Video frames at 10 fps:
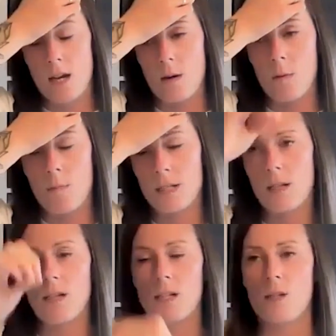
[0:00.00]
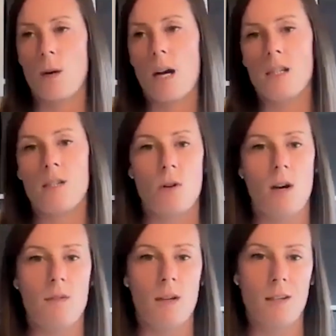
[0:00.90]
And we basically did some ice
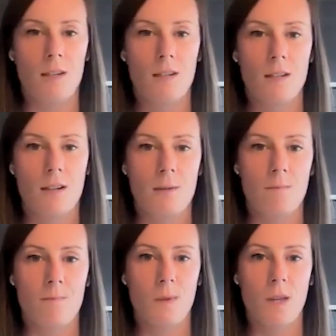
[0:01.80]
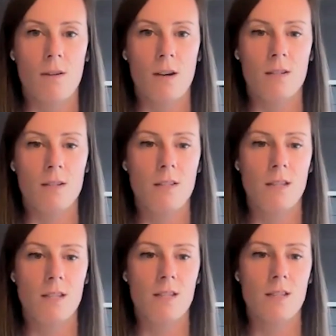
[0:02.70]
driving around
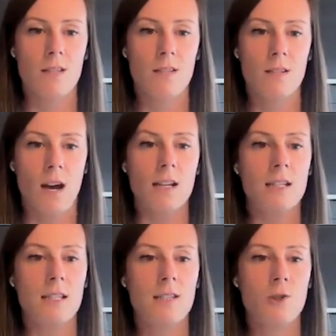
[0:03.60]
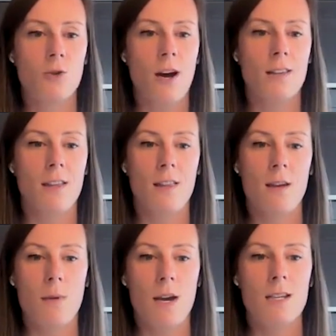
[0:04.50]
this ice track that
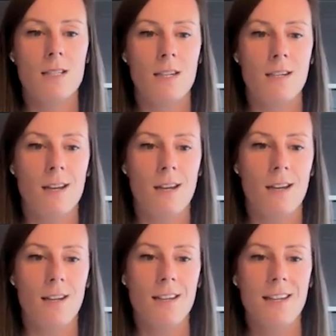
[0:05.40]
they made in a